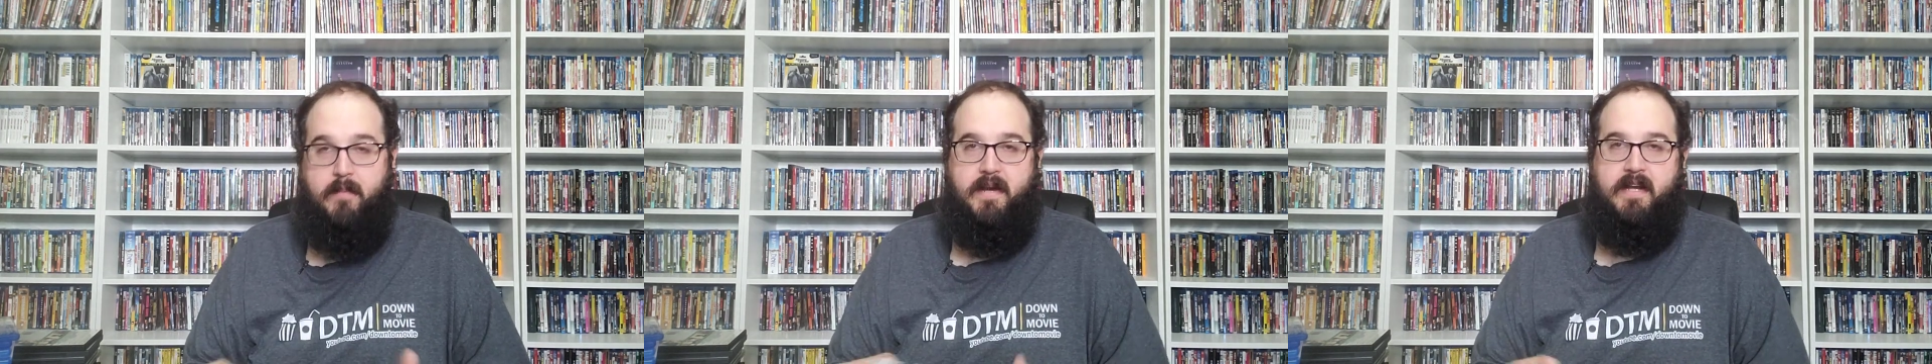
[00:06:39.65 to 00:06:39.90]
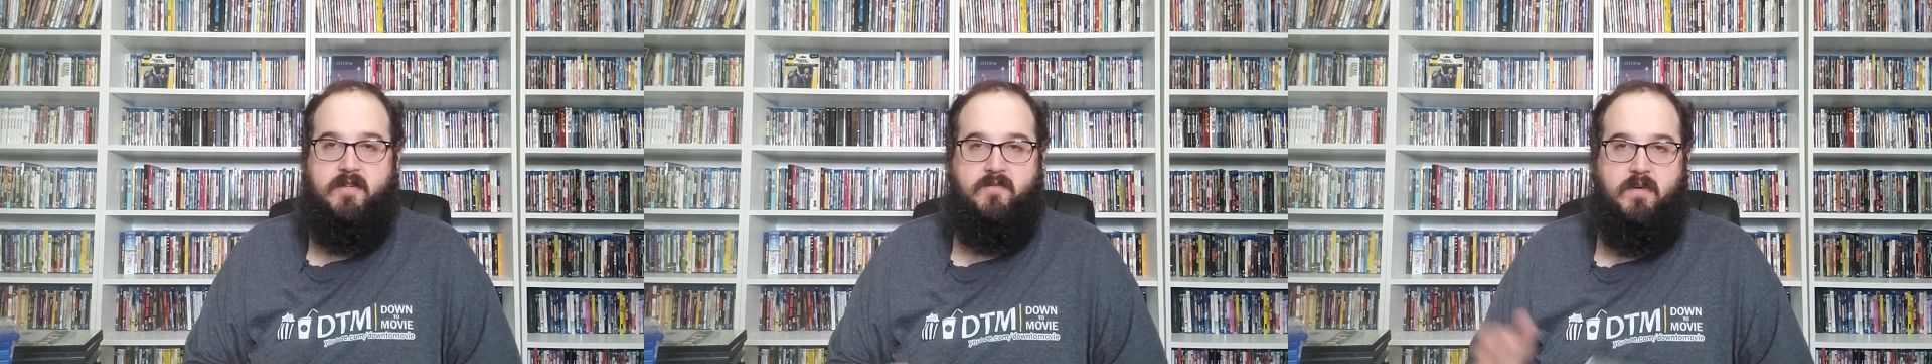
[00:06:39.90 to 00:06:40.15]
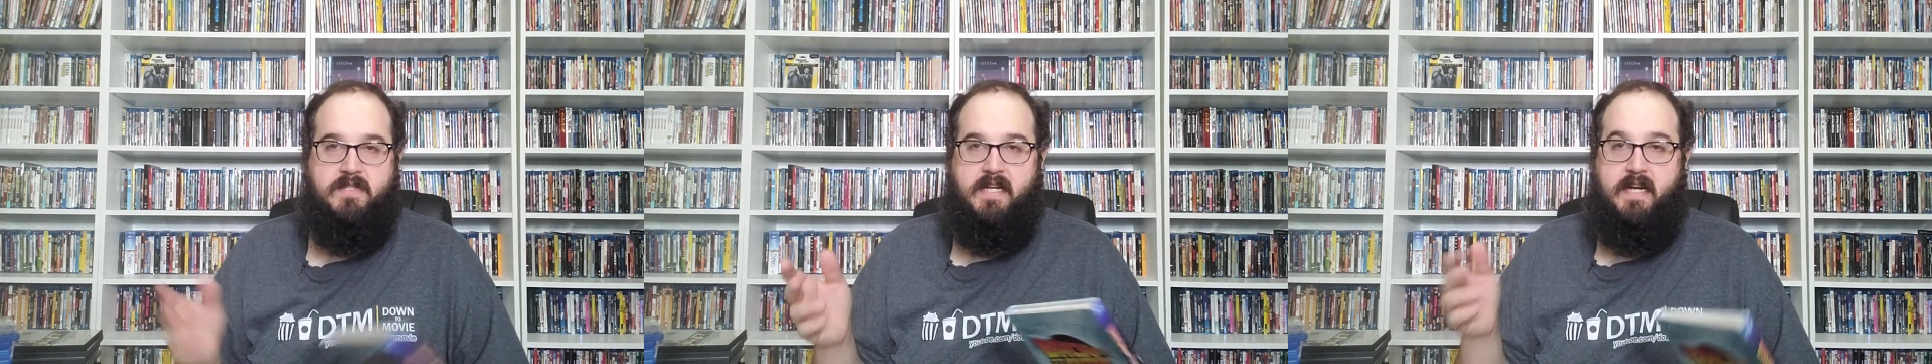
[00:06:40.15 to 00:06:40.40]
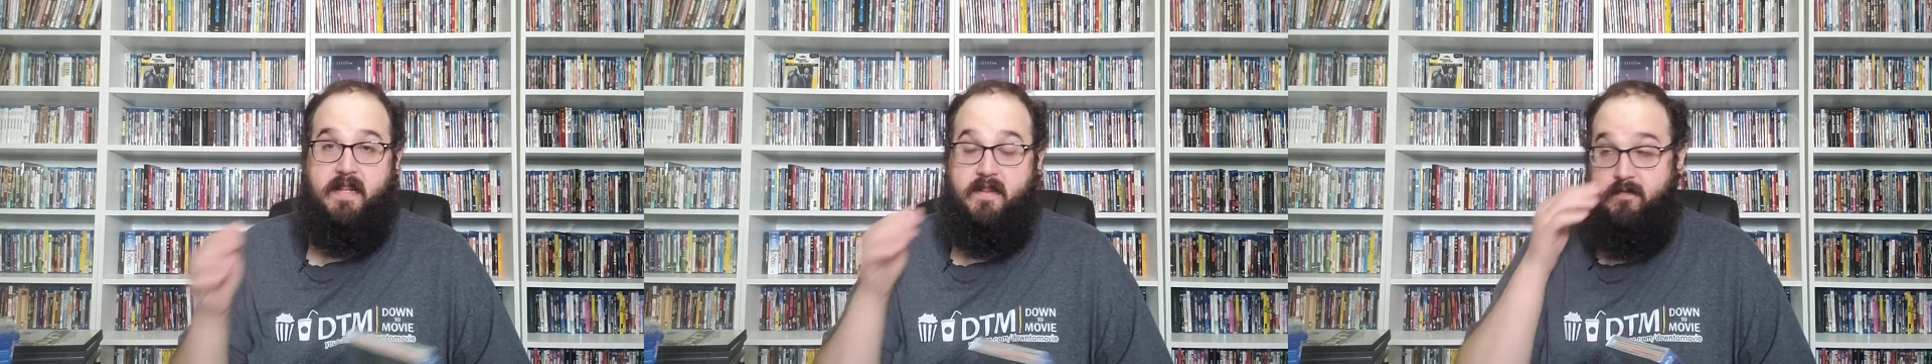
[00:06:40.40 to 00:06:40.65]
because once I
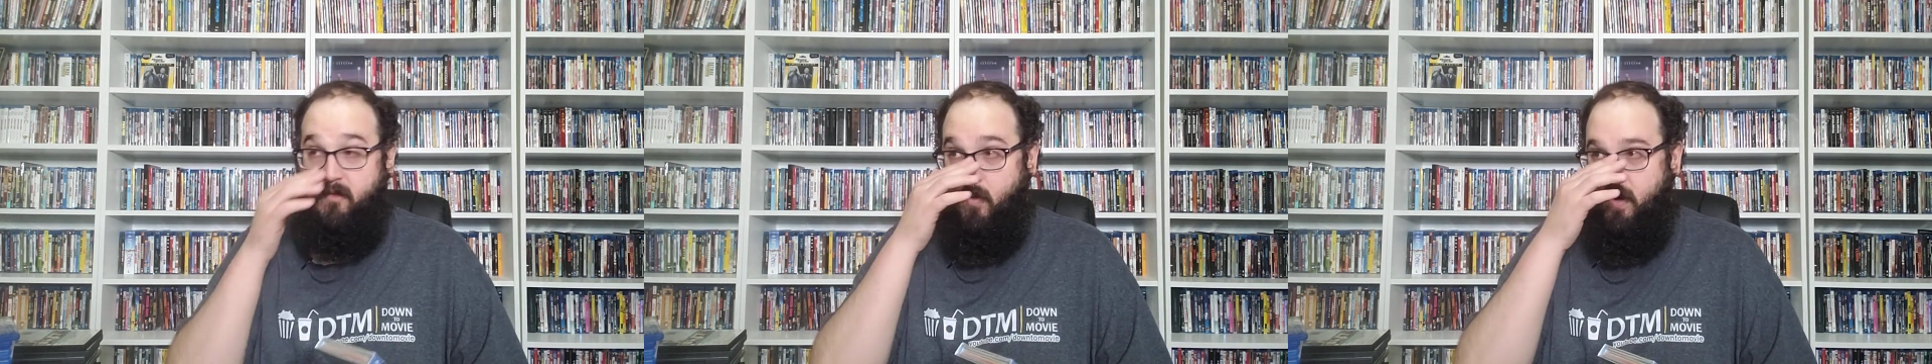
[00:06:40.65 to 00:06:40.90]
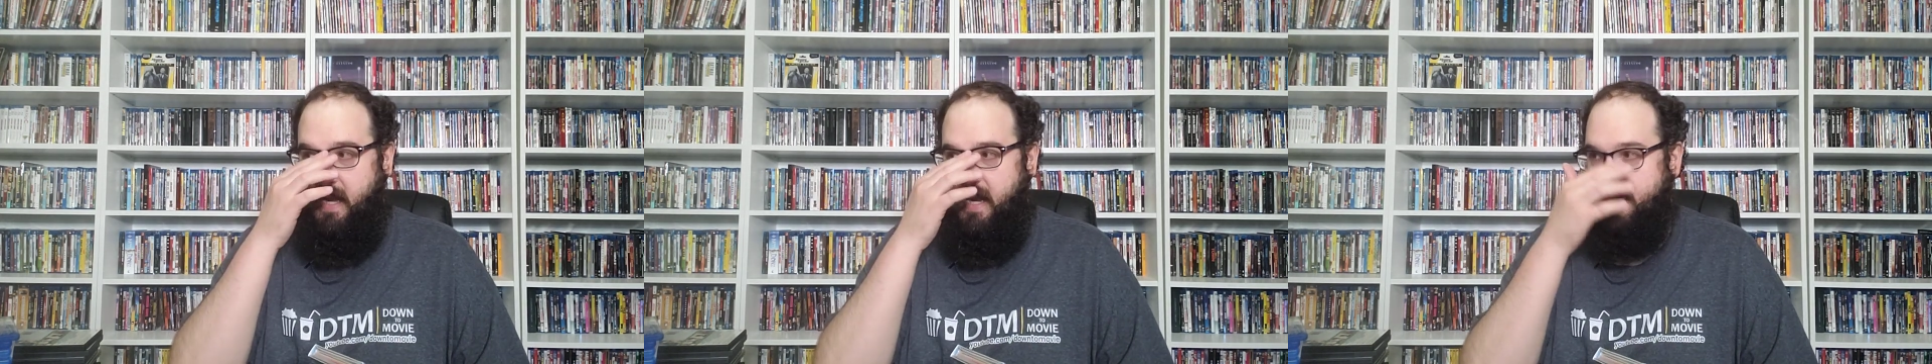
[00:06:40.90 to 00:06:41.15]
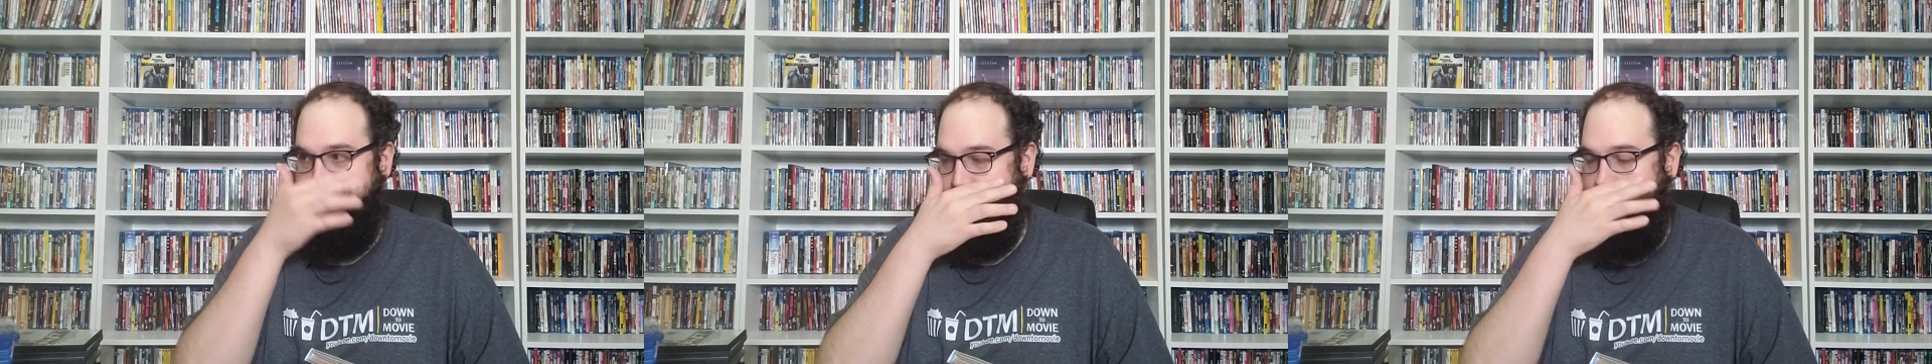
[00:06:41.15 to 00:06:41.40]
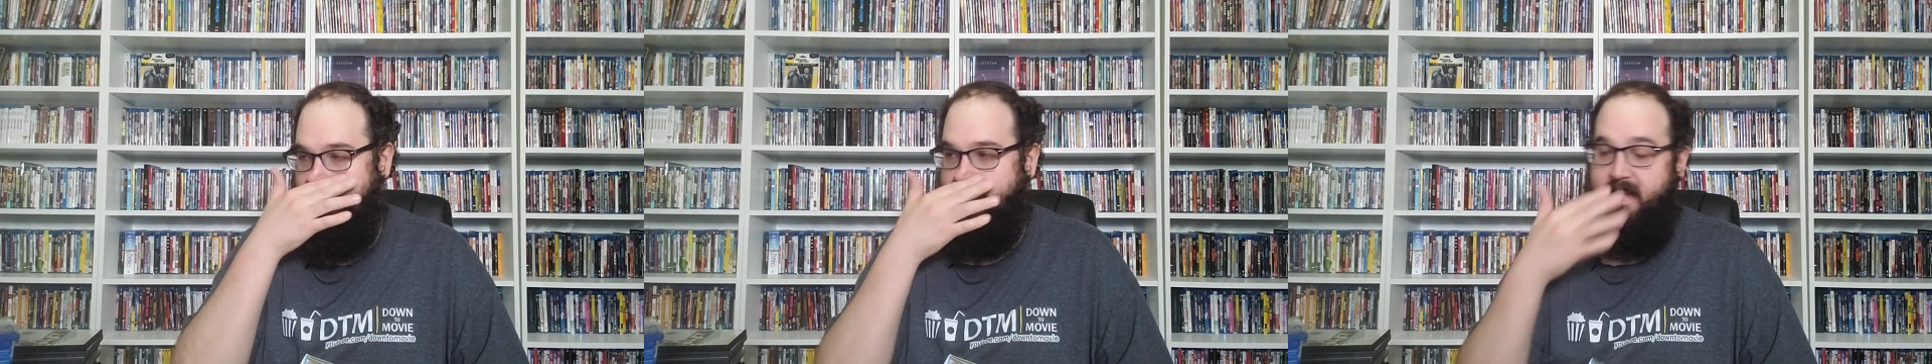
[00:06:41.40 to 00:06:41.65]
get the 4K
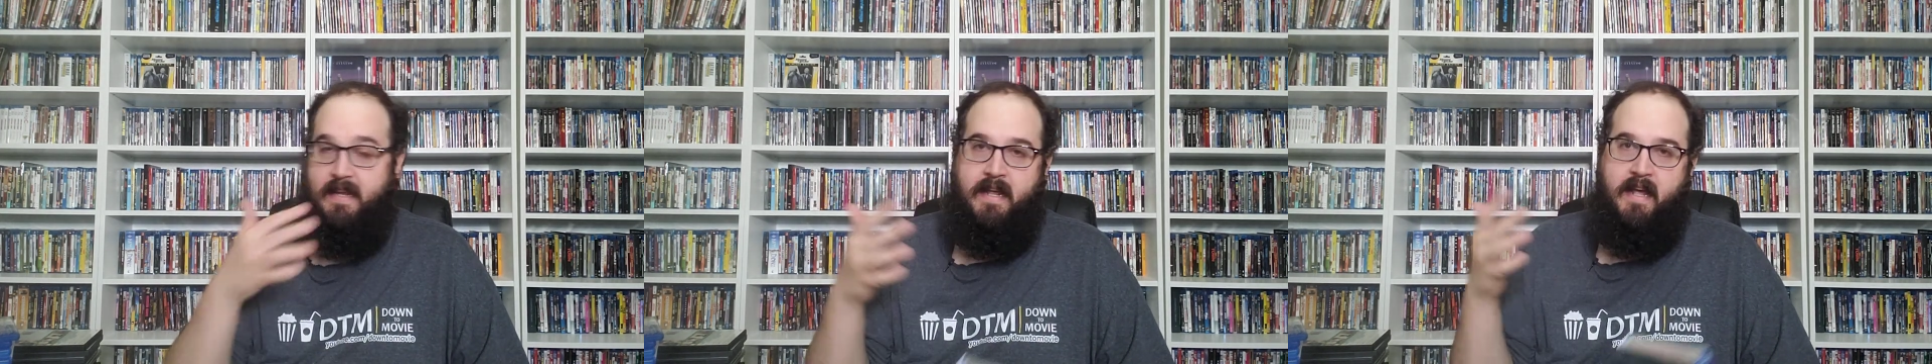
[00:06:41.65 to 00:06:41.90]
set,